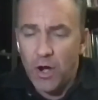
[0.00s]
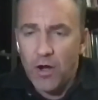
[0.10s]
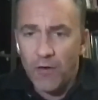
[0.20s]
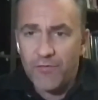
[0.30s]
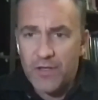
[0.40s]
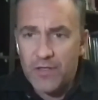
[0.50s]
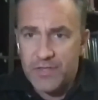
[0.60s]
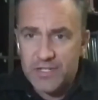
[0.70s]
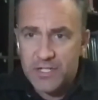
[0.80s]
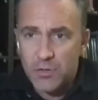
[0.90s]
of
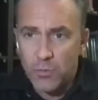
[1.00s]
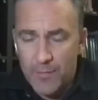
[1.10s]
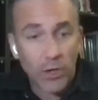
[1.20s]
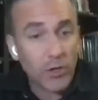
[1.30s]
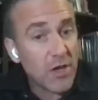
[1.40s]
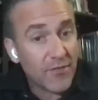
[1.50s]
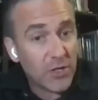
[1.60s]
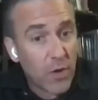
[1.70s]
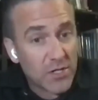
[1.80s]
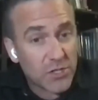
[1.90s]
this webinar you have any
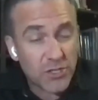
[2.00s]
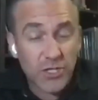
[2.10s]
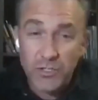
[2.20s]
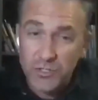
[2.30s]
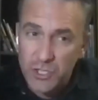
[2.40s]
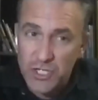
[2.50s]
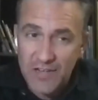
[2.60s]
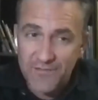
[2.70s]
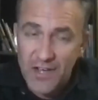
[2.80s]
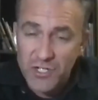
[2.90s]
questions, you can use the
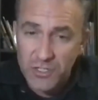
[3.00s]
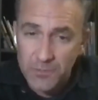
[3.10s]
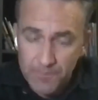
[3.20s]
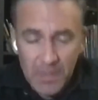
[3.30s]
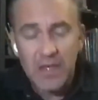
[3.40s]
chat function.